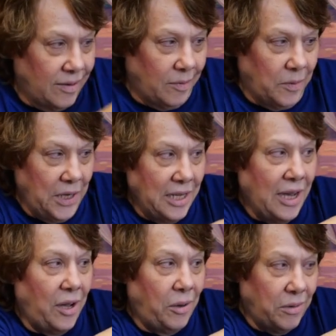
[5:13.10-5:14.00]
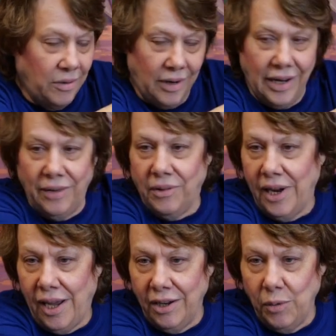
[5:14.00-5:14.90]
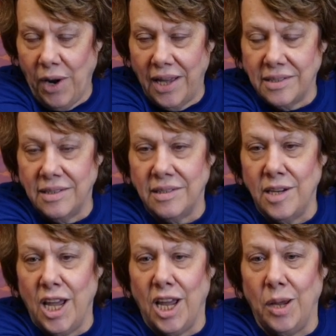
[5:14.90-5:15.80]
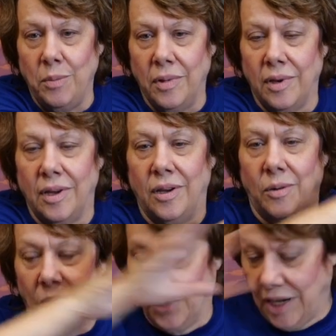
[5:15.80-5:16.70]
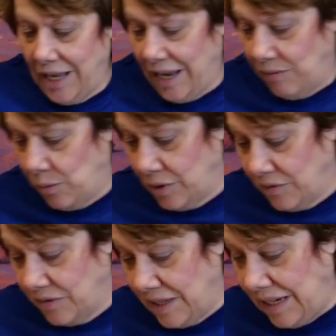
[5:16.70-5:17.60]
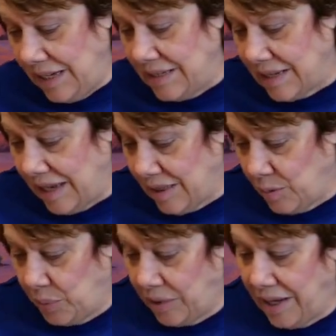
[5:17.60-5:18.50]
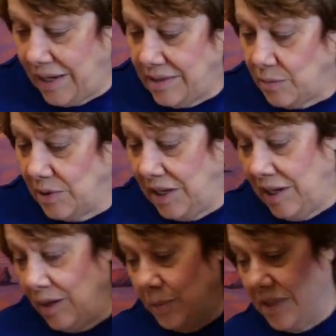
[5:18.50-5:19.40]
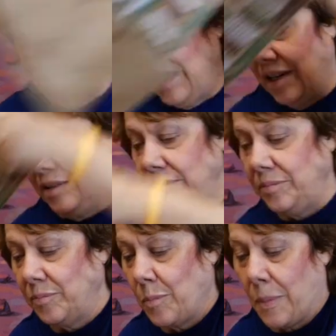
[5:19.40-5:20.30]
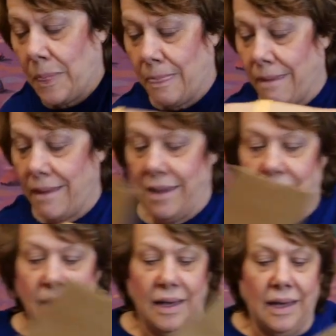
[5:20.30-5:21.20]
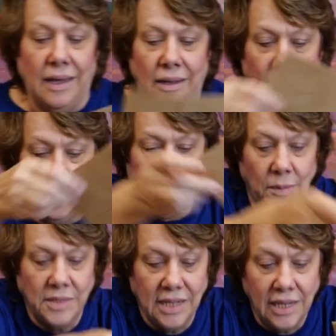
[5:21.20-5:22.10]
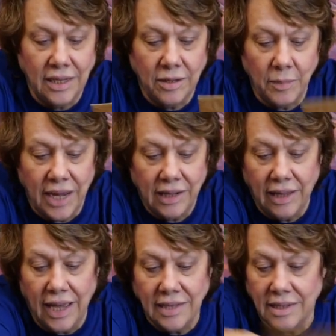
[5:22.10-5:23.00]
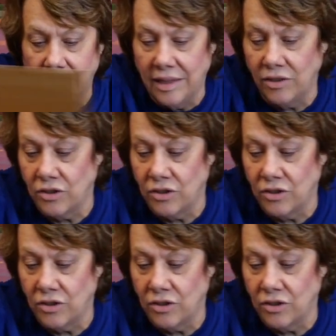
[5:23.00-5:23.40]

we know ever how he writes his name, we're going to have one of these at the place when he comes in. He comes into my class, and